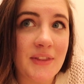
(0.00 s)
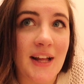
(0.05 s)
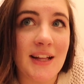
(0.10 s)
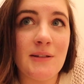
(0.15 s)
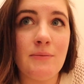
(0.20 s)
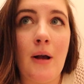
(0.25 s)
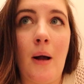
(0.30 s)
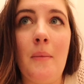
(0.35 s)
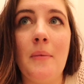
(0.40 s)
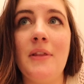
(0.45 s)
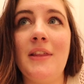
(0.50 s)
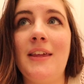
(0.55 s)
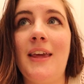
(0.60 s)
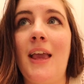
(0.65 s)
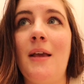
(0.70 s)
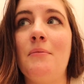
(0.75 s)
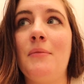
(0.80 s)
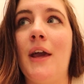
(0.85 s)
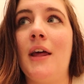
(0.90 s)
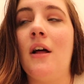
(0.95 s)
that's probably the
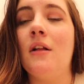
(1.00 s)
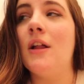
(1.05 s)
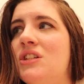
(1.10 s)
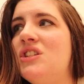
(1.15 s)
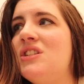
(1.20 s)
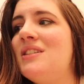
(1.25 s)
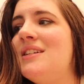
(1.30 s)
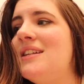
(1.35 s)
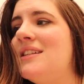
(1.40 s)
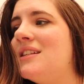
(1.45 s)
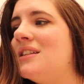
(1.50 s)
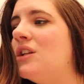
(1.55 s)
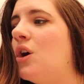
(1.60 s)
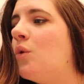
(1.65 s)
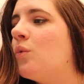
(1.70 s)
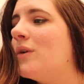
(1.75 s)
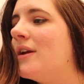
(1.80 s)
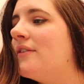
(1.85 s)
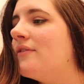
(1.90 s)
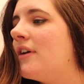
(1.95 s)
game plan. I'll, just needs a
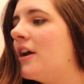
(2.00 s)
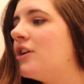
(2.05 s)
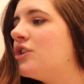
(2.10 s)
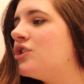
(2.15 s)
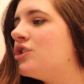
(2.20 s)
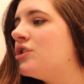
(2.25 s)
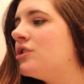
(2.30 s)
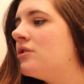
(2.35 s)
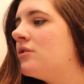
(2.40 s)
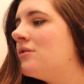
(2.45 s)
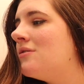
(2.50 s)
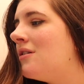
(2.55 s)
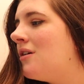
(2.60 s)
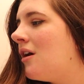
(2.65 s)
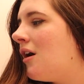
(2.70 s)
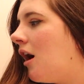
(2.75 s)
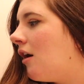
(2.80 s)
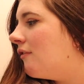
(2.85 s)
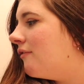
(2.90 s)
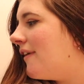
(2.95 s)
little refresh.
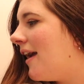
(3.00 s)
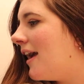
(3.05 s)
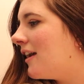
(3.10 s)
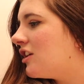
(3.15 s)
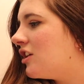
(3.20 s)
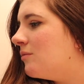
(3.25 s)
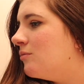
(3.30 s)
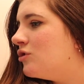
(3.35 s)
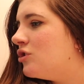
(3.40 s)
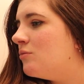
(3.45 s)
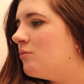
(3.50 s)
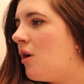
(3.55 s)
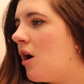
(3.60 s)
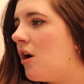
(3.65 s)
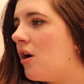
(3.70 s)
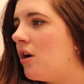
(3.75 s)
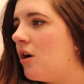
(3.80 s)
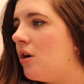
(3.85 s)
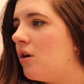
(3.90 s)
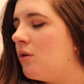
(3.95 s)
I'll vacuum
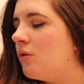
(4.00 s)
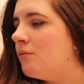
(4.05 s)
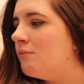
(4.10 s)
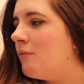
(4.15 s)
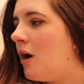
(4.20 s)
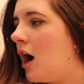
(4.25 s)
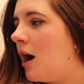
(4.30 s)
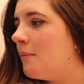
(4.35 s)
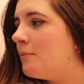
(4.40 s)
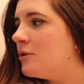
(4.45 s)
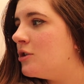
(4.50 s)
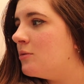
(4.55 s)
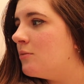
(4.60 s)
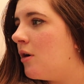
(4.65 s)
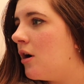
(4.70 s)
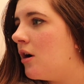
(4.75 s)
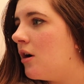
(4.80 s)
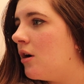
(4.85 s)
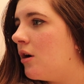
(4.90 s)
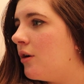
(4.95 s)
tomorrow, mop
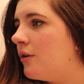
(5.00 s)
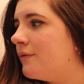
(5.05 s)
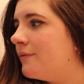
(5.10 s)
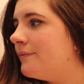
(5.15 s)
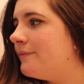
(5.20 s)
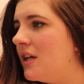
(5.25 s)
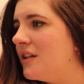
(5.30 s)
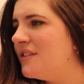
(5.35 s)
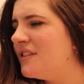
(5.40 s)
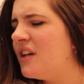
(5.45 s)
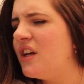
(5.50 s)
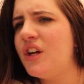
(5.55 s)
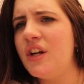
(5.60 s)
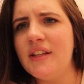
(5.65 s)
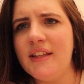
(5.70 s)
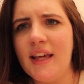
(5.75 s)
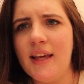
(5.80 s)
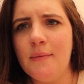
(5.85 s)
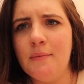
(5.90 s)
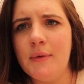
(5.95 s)
tomorrow. Sounds like a
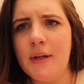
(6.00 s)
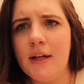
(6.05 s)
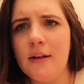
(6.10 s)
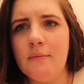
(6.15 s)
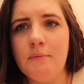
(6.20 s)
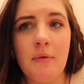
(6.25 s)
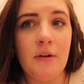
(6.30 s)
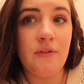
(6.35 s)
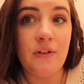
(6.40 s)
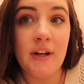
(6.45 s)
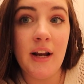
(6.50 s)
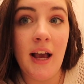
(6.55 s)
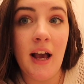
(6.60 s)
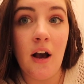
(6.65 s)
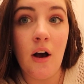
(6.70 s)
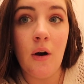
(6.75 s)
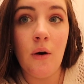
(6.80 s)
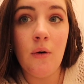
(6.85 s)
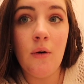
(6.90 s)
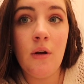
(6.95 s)
good game plan. But for
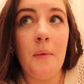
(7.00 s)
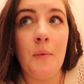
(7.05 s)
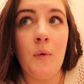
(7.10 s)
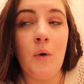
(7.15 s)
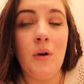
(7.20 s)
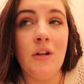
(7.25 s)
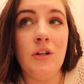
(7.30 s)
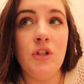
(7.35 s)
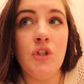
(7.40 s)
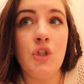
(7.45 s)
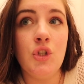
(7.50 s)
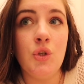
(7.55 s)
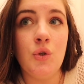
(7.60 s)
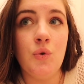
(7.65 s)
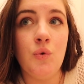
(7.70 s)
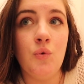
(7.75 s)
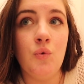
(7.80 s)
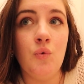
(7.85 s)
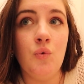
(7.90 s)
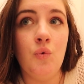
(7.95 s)
now, I'm going
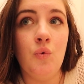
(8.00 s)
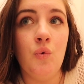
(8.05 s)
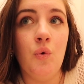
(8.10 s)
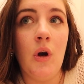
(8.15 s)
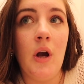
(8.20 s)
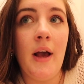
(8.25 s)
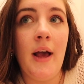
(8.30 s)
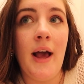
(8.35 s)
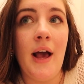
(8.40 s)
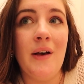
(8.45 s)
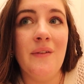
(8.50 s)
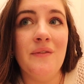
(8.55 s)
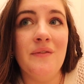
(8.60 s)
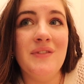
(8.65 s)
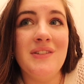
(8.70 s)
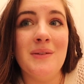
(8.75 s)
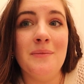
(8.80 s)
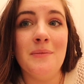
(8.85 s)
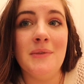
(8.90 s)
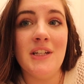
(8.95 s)
to have
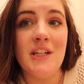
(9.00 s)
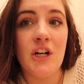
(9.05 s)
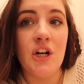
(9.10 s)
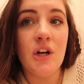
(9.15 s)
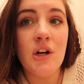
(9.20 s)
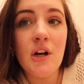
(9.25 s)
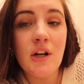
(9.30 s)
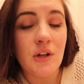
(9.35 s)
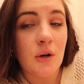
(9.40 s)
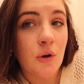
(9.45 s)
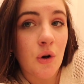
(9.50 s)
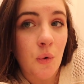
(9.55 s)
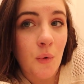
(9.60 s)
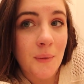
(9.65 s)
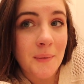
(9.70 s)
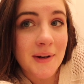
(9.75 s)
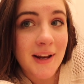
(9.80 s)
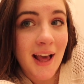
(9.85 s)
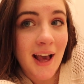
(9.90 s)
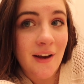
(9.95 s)
some dinner. I don't know what
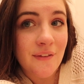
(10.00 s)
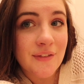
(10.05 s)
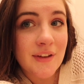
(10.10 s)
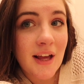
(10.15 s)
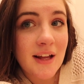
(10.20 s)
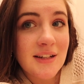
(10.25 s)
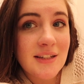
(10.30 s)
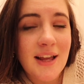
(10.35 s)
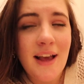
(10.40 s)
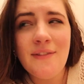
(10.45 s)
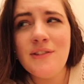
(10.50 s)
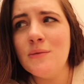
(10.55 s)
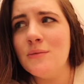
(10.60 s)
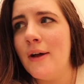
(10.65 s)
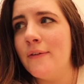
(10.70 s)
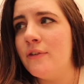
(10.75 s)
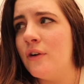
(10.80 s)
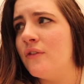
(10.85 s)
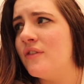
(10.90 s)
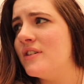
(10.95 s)
I'm going to have yet. I have some
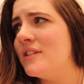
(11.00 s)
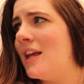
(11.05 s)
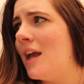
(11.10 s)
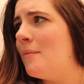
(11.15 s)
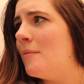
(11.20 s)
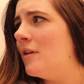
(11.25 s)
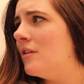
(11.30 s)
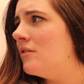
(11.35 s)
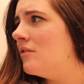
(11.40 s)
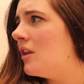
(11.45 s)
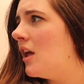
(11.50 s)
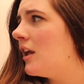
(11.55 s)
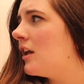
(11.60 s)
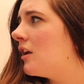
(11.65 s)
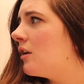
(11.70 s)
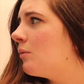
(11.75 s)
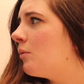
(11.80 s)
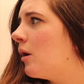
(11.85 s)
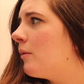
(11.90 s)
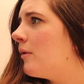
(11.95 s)
leftover salmon that I
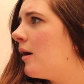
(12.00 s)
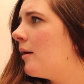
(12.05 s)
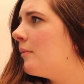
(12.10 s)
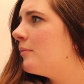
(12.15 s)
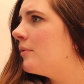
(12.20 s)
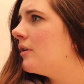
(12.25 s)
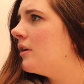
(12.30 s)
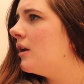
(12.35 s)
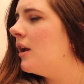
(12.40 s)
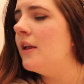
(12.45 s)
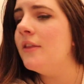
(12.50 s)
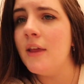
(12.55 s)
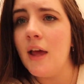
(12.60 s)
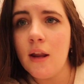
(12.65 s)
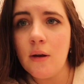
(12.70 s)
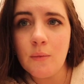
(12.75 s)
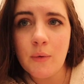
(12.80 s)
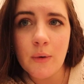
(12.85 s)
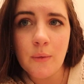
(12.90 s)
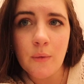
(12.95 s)
could warm up and
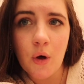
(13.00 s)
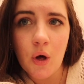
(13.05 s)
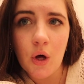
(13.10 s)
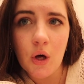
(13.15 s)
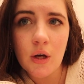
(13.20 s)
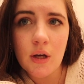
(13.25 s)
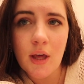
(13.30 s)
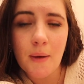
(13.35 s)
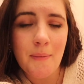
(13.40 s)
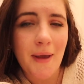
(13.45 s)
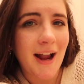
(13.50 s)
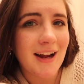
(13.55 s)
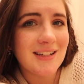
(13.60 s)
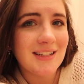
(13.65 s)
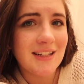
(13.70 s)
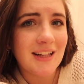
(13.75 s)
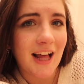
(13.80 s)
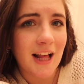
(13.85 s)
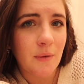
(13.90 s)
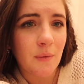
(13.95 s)
then we will get back
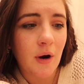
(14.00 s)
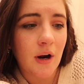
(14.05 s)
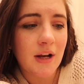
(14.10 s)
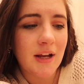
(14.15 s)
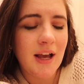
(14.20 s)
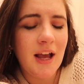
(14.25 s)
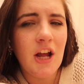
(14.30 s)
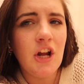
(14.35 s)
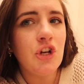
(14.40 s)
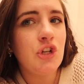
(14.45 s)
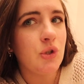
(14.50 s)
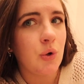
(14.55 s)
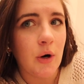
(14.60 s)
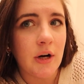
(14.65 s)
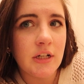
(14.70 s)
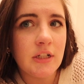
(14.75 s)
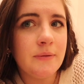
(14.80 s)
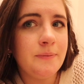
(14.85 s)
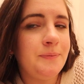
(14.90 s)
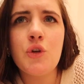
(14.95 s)
to client work.
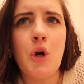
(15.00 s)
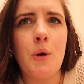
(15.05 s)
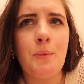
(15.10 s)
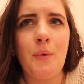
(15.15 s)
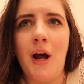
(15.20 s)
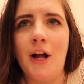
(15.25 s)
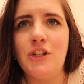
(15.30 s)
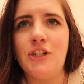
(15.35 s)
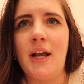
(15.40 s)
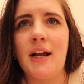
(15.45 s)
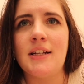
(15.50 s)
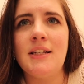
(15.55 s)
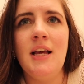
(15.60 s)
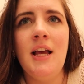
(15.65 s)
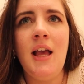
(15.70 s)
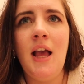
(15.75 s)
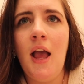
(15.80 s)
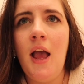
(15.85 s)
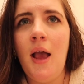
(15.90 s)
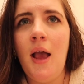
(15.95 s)
Short, short project.
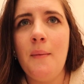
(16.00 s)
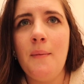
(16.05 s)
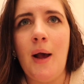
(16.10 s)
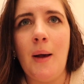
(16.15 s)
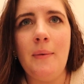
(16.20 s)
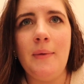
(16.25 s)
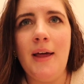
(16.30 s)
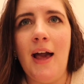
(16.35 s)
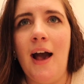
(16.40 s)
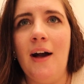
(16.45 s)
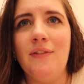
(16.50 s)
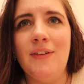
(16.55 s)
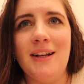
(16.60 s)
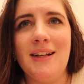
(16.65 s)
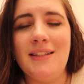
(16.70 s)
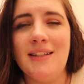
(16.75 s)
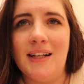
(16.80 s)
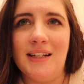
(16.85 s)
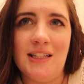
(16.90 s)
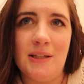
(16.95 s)
Probably have
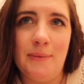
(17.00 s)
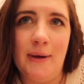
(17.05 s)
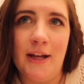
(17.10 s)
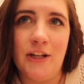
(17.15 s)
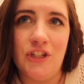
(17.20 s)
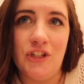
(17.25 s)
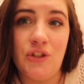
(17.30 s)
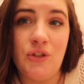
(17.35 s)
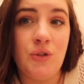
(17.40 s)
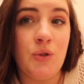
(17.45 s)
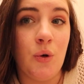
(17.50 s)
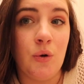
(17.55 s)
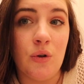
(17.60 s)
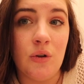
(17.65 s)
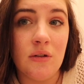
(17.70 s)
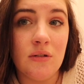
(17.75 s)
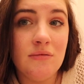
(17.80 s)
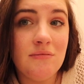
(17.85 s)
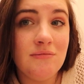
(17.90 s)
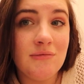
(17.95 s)
like 60 pages
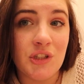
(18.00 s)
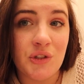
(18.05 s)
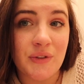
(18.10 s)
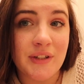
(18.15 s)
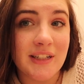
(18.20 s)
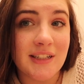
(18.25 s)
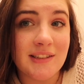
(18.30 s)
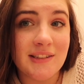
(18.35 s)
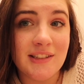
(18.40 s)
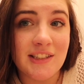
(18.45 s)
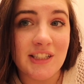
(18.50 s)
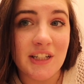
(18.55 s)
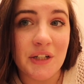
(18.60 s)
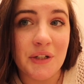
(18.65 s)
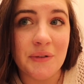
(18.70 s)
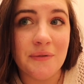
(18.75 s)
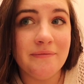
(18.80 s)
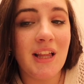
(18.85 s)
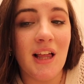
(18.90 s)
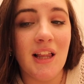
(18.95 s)
total to read,
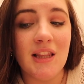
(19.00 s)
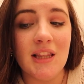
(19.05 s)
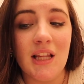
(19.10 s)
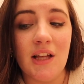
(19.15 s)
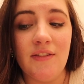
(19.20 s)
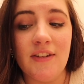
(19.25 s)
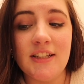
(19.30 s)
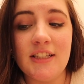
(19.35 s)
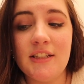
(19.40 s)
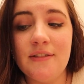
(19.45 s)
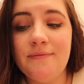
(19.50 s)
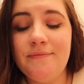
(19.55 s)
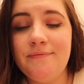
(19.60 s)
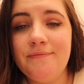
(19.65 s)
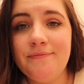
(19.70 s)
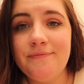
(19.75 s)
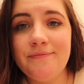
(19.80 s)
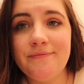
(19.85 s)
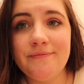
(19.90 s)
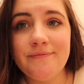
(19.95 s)
so love it.
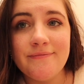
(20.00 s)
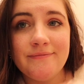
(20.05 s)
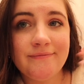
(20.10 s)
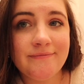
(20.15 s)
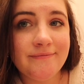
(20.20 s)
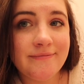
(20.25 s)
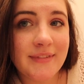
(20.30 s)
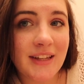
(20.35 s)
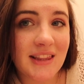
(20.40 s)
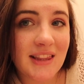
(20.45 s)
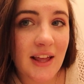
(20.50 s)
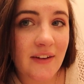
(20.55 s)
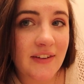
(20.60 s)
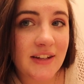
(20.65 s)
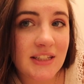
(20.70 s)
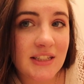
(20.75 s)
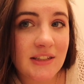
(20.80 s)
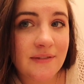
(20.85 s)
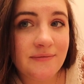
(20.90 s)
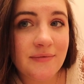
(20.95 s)
Love it.